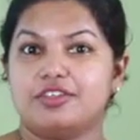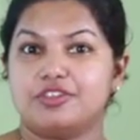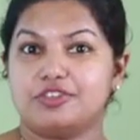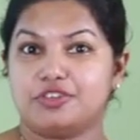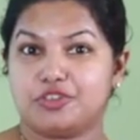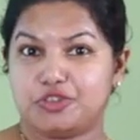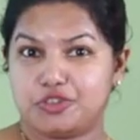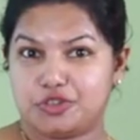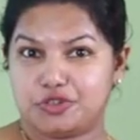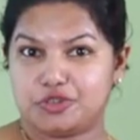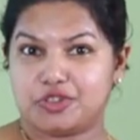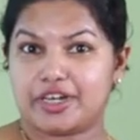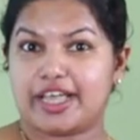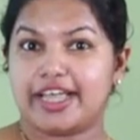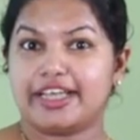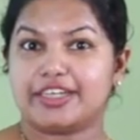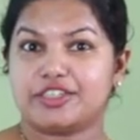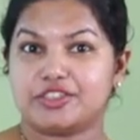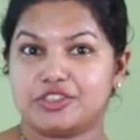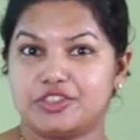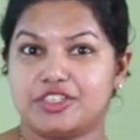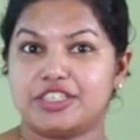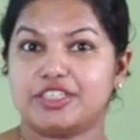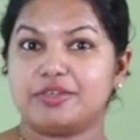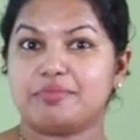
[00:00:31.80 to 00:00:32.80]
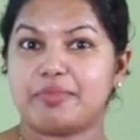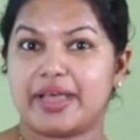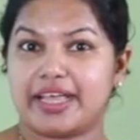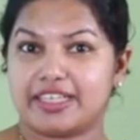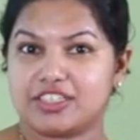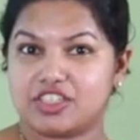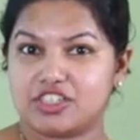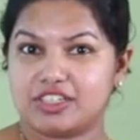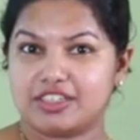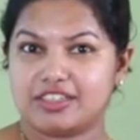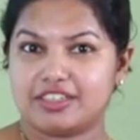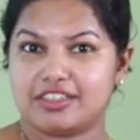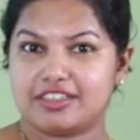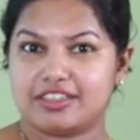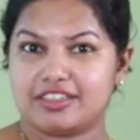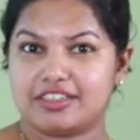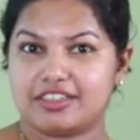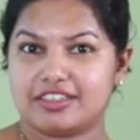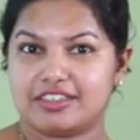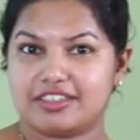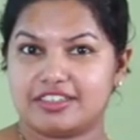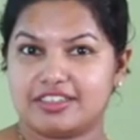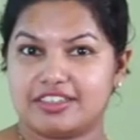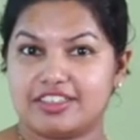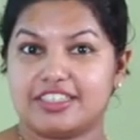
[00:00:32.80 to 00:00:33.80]
Do you like to see magic?
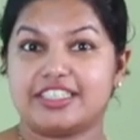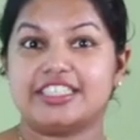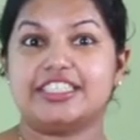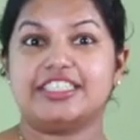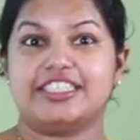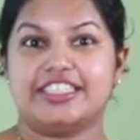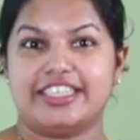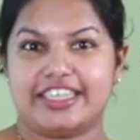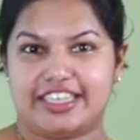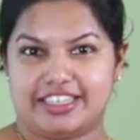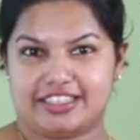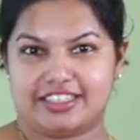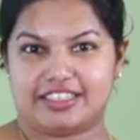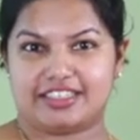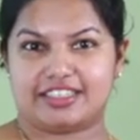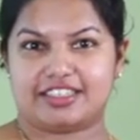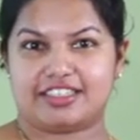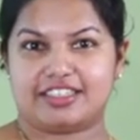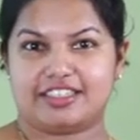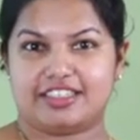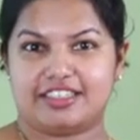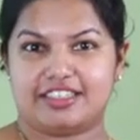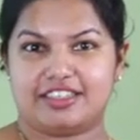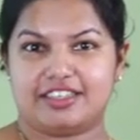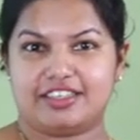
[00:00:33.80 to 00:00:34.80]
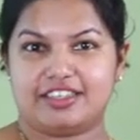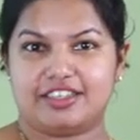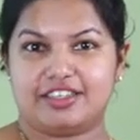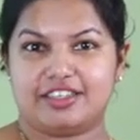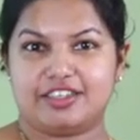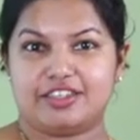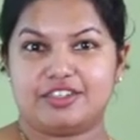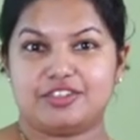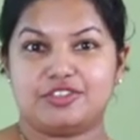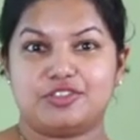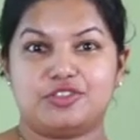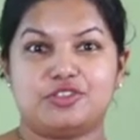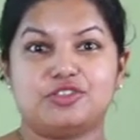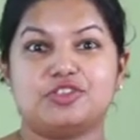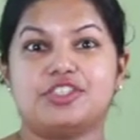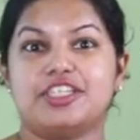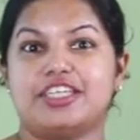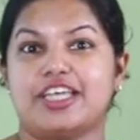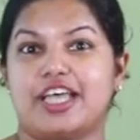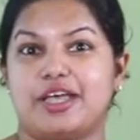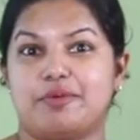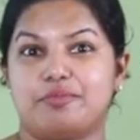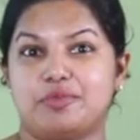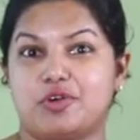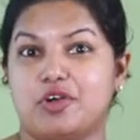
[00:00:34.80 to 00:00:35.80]
Yes. Today
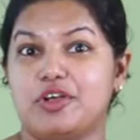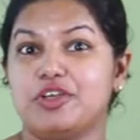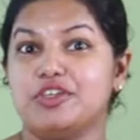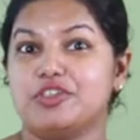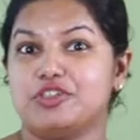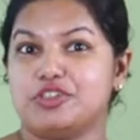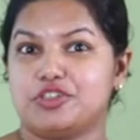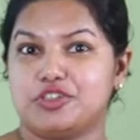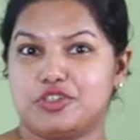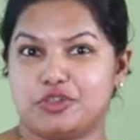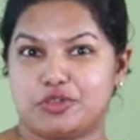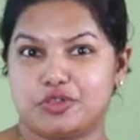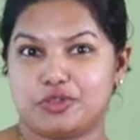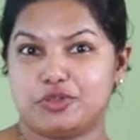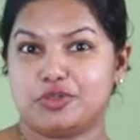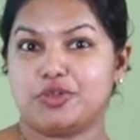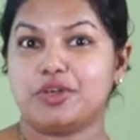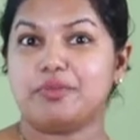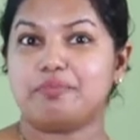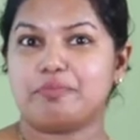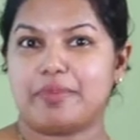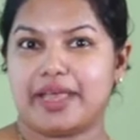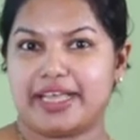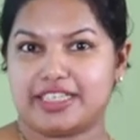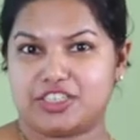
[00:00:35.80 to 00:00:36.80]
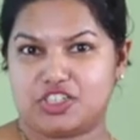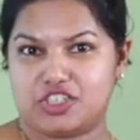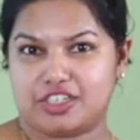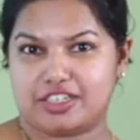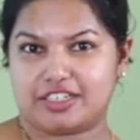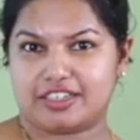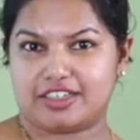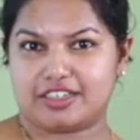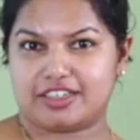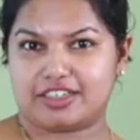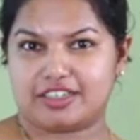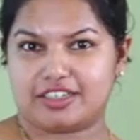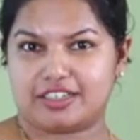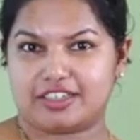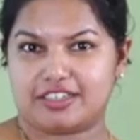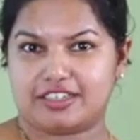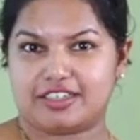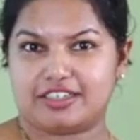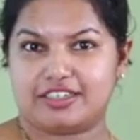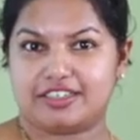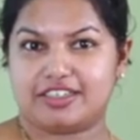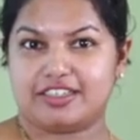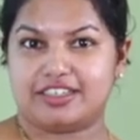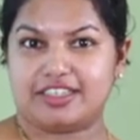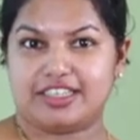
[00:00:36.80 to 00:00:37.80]
I am going to show you a magic.
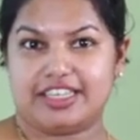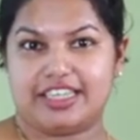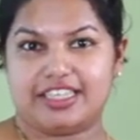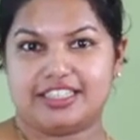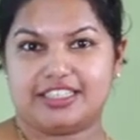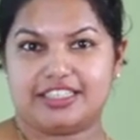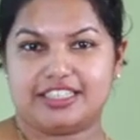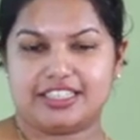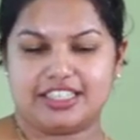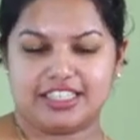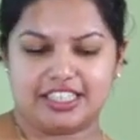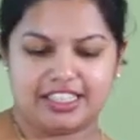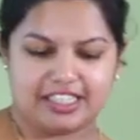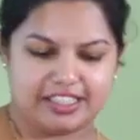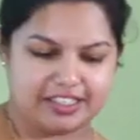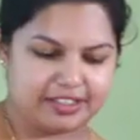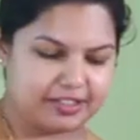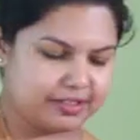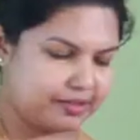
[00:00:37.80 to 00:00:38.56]
Let's see.